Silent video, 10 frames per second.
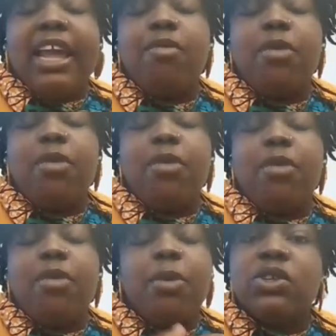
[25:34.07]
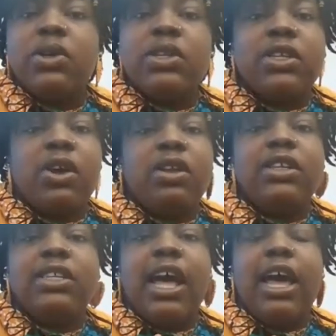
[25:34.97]
And I give people the resources
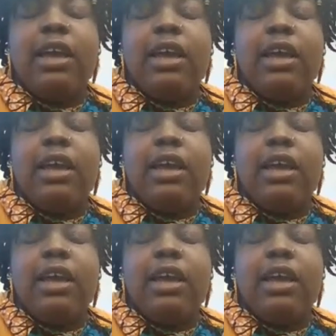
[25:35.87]
all the time